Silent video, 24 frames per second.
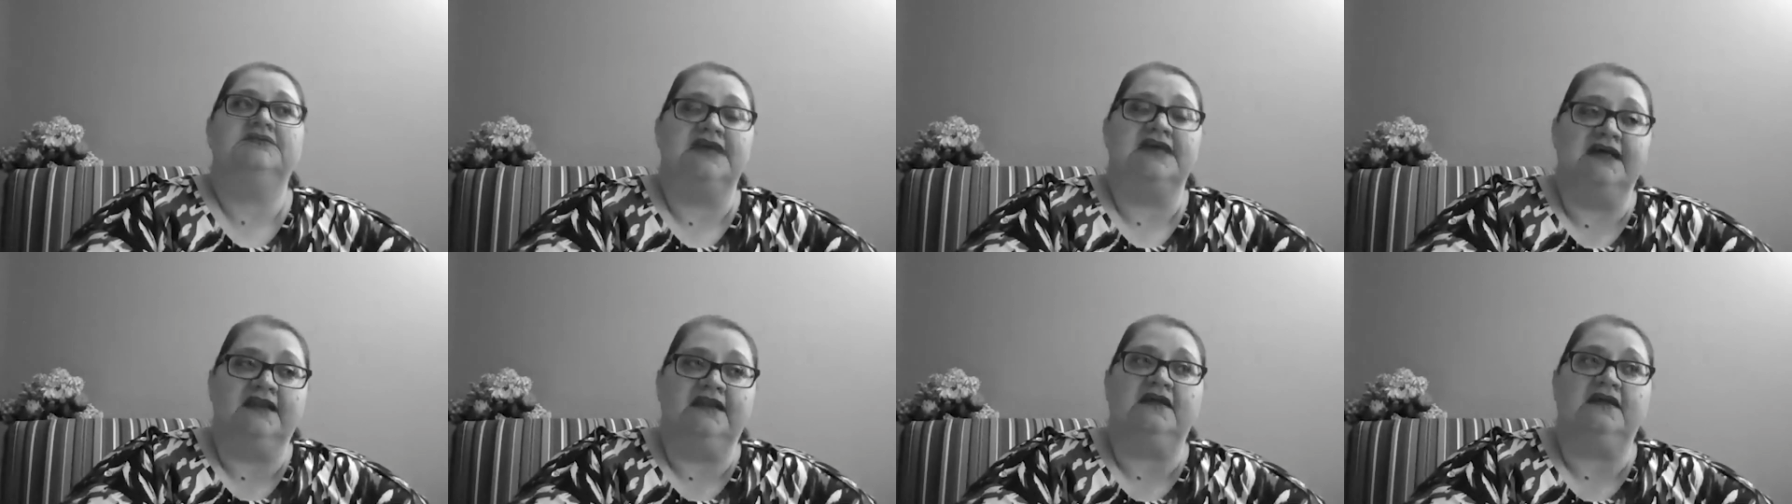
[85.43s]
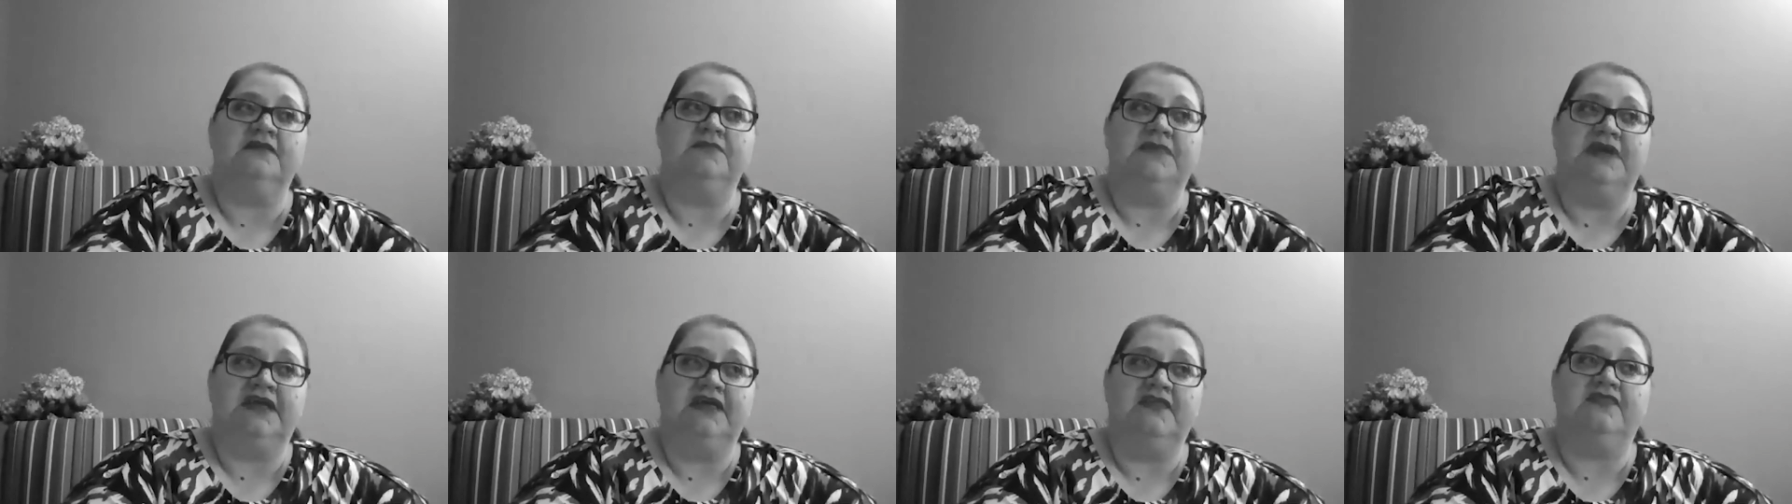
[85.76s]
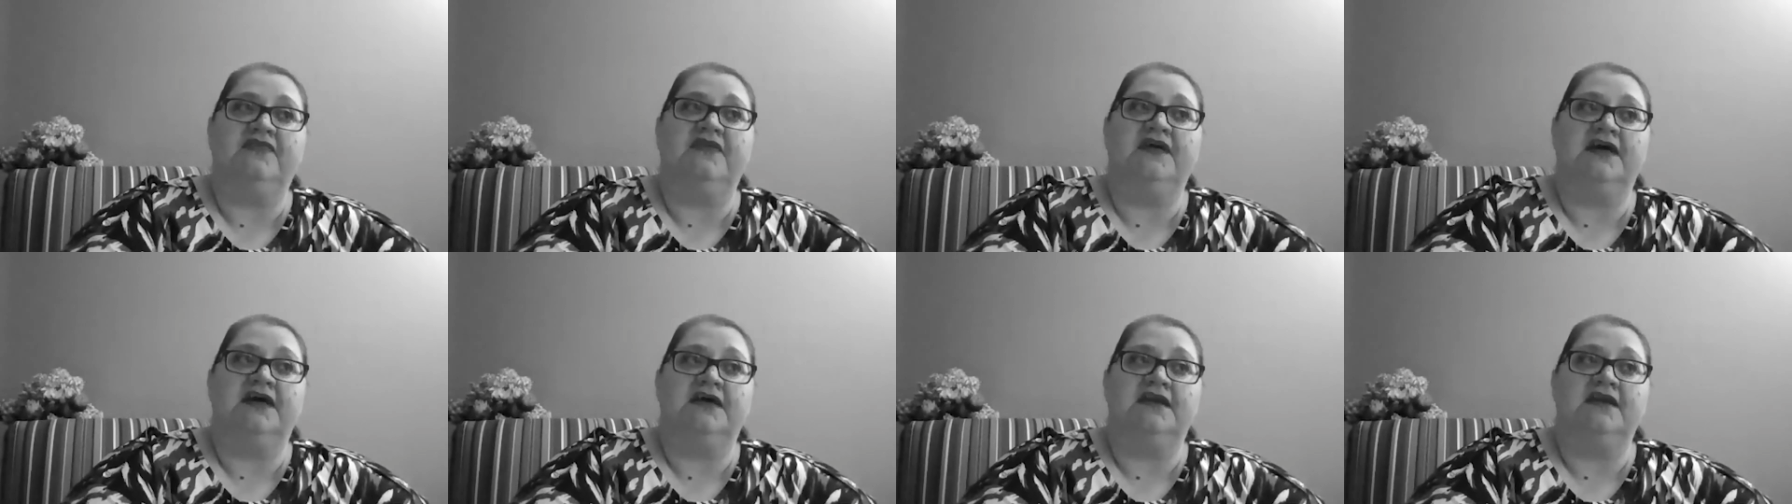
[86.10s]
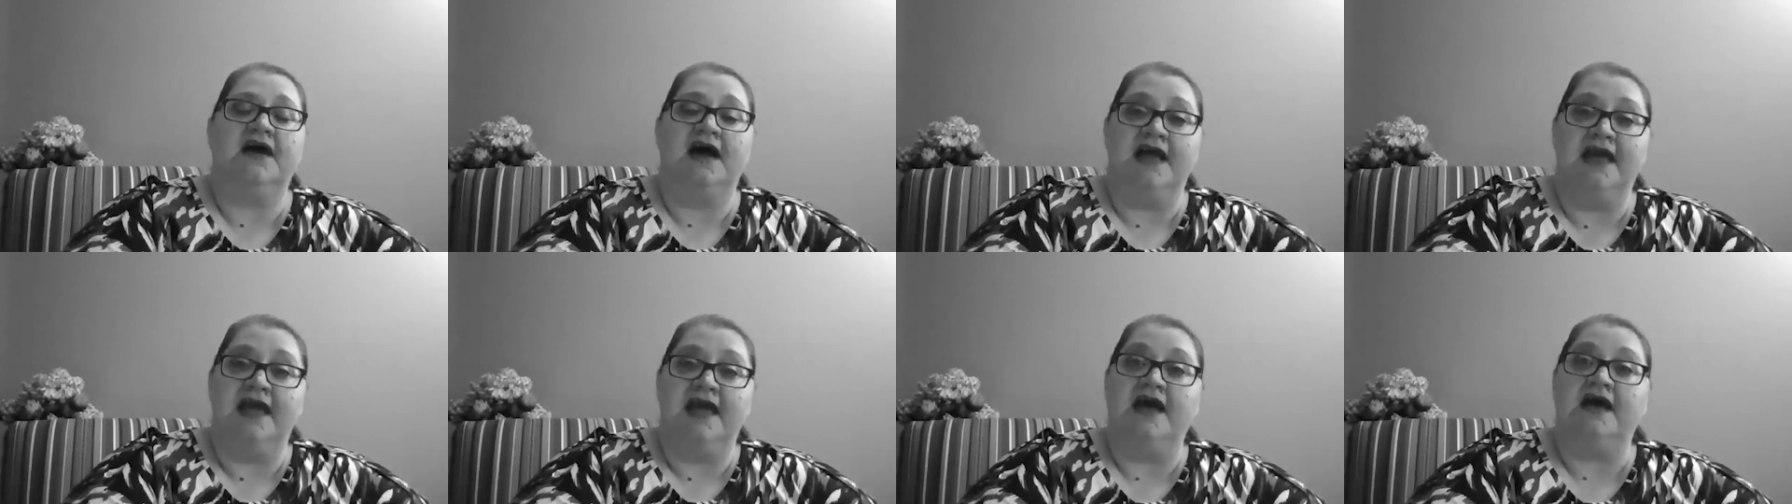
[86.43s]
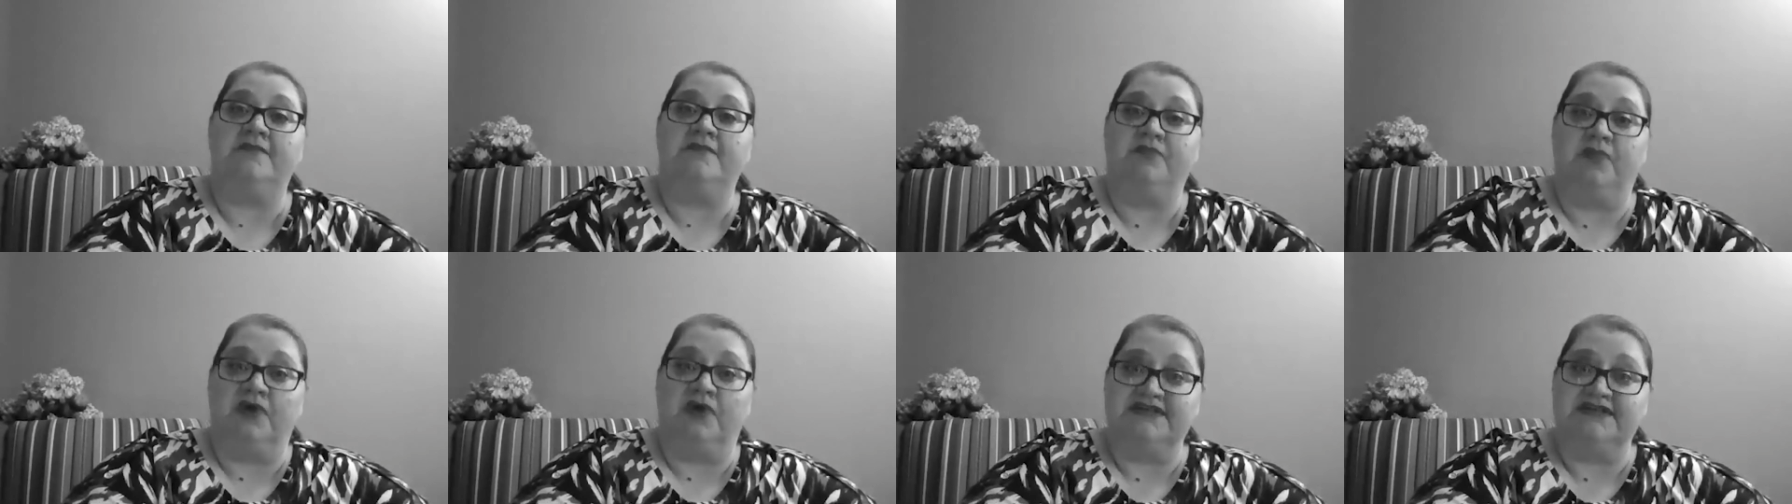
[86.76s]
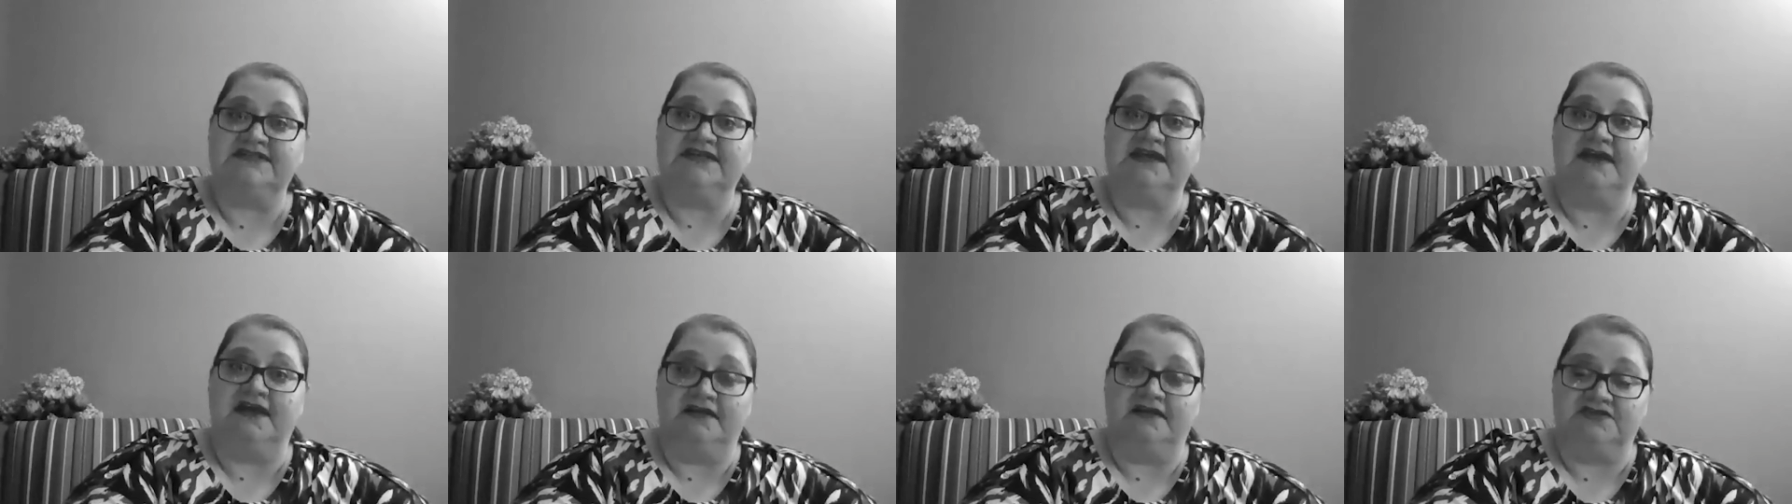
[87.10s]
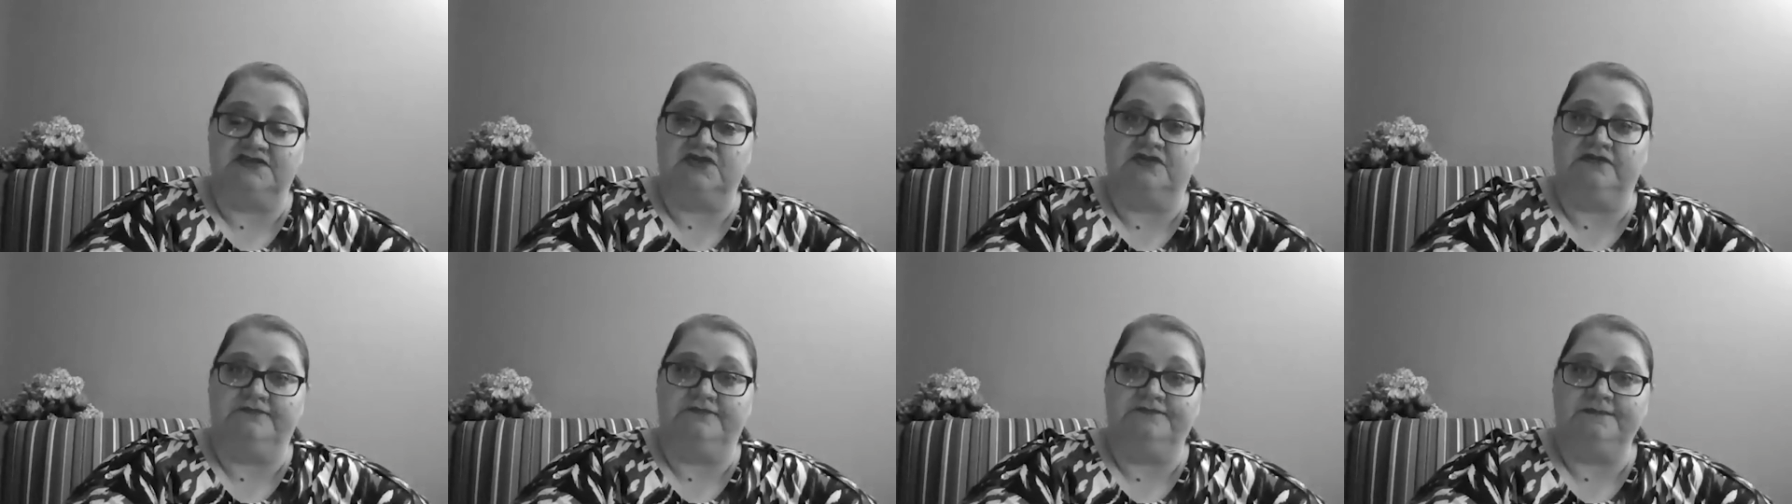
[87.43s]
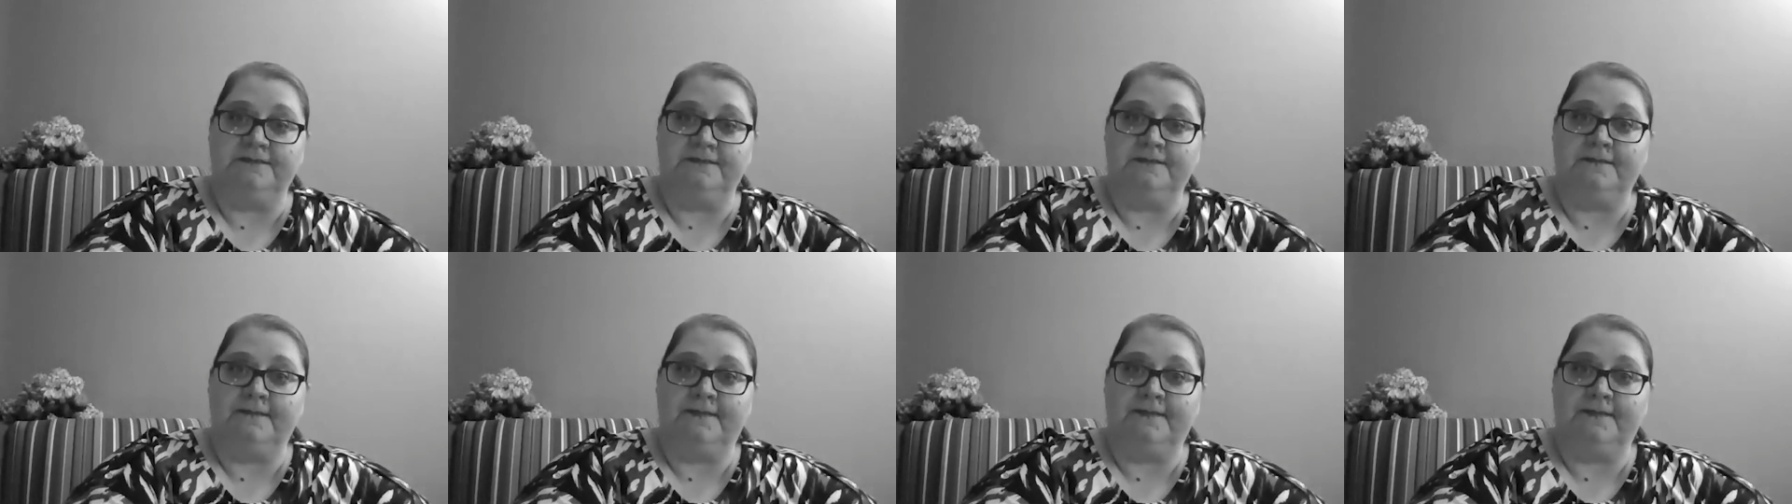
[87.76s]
telling me that I had breast cancer.